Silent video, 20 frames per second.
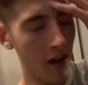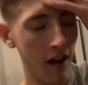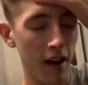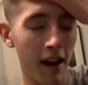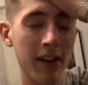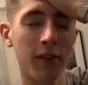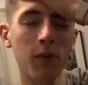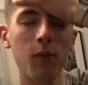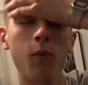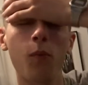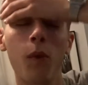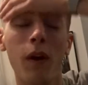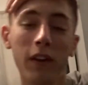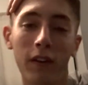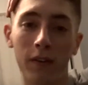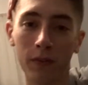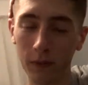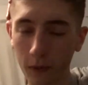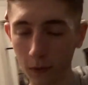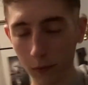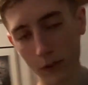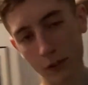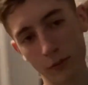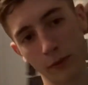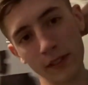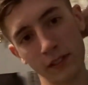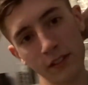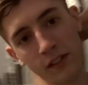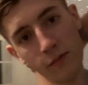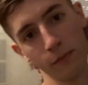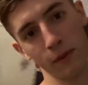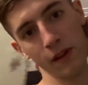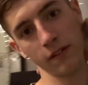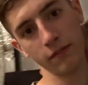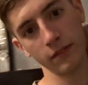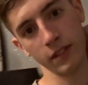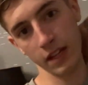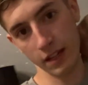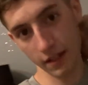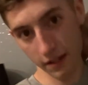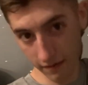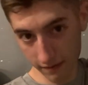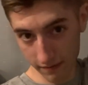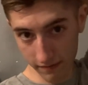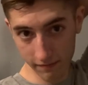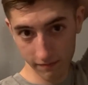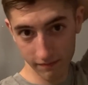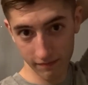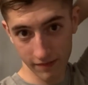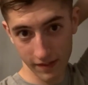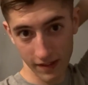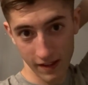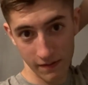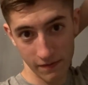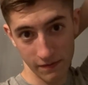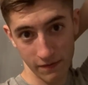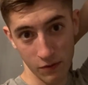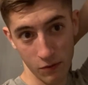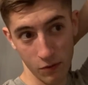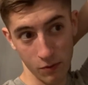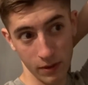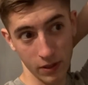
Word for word: I had a wonderful 20th birthday, if you were